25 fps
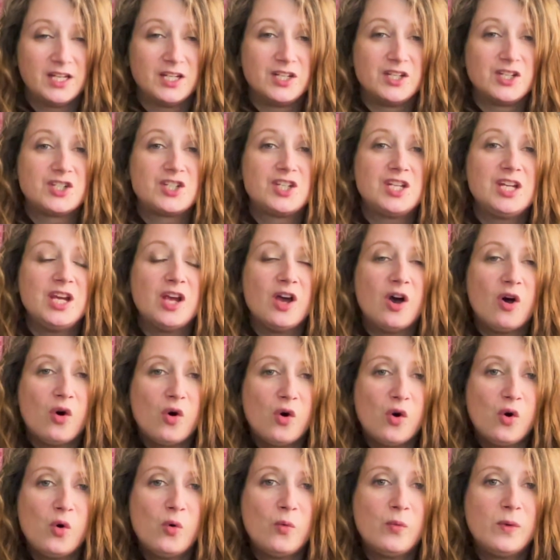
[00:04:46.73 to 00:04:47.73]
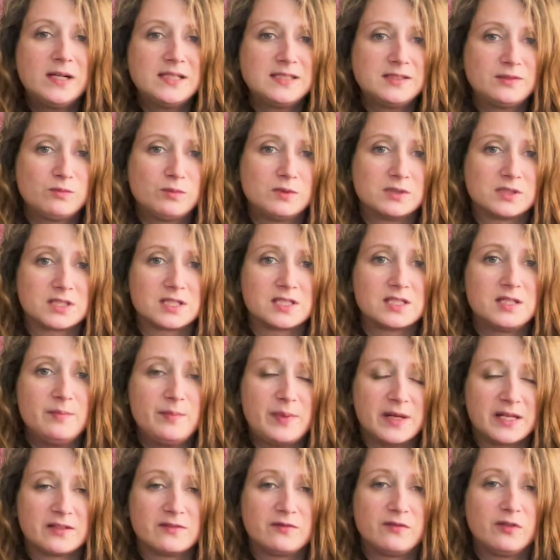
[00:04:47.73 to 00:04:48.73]
She always wants the
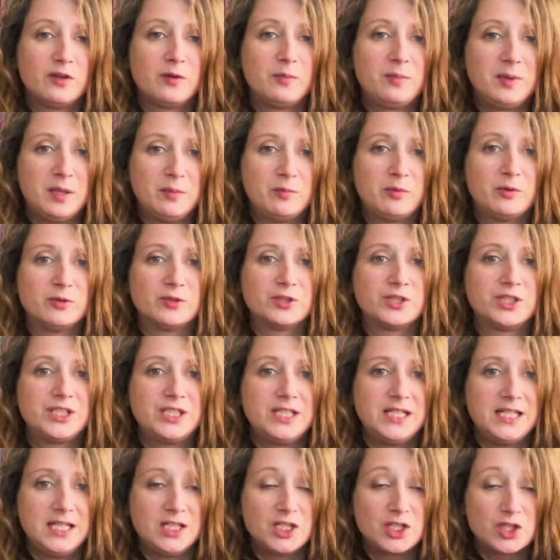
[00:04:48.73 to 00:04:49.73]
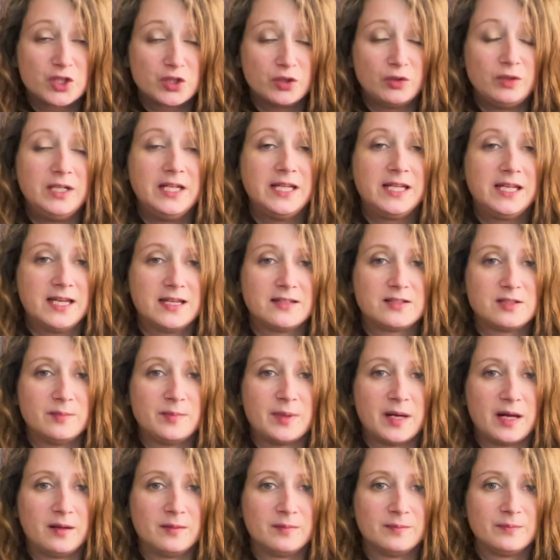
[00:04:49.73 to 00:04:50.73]
best for the people she truly cares
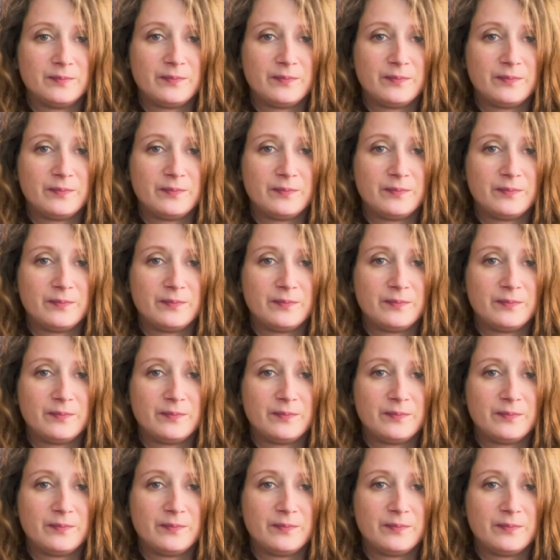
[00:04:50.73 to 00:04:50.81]
about.